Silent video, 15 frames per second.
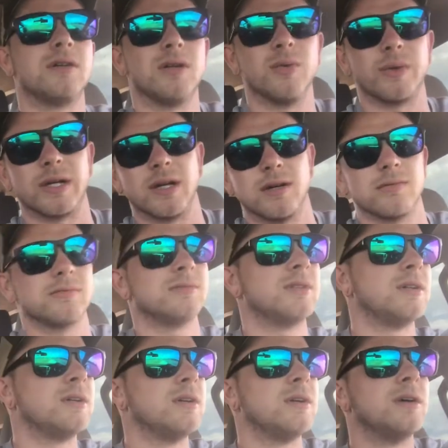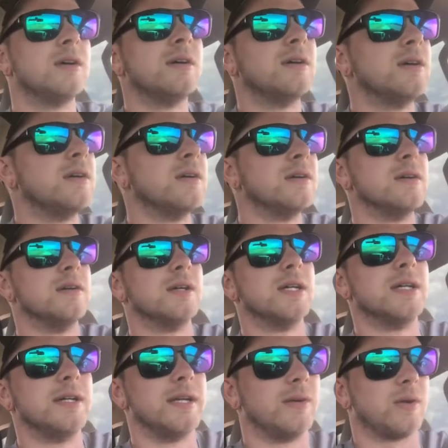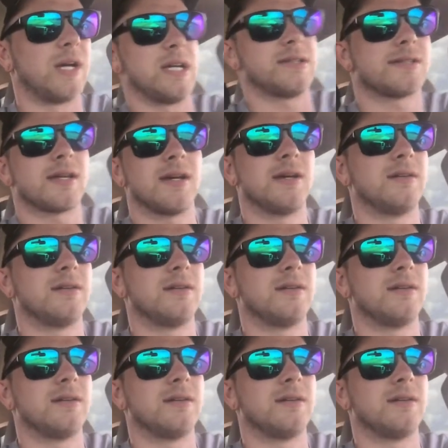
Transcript: There we go. Anyways,